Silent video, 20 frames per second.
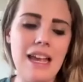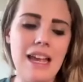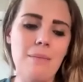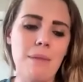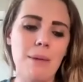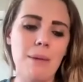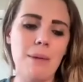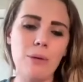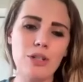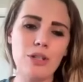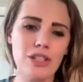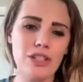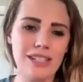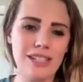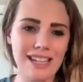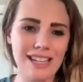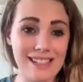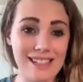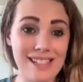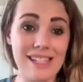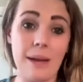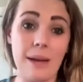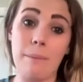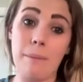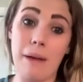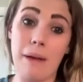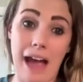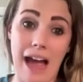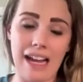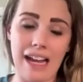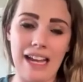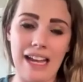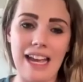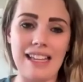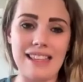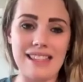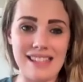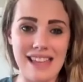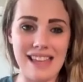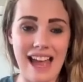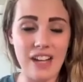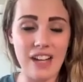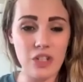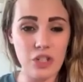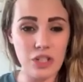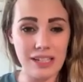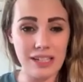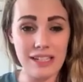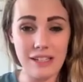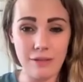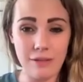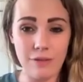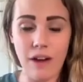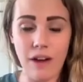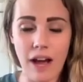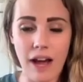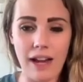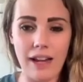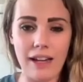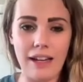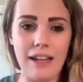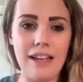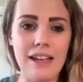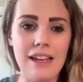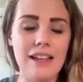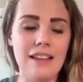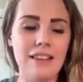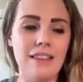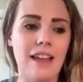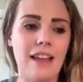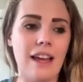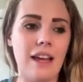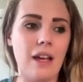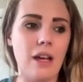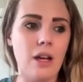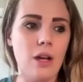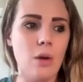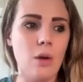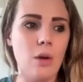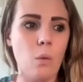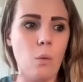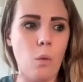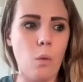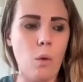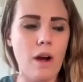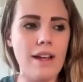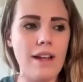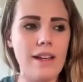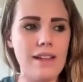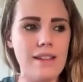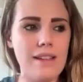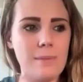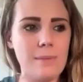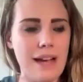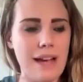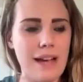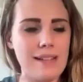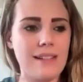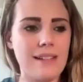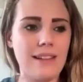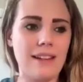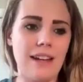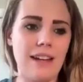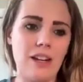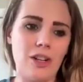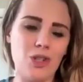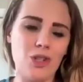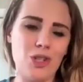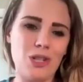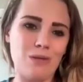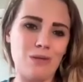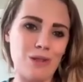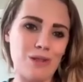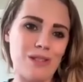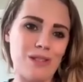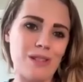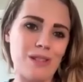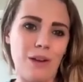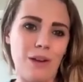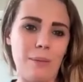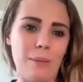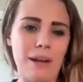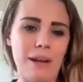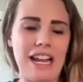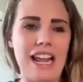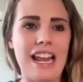Maybe we should take a step back and actually define like what is masculine energy versus feminine.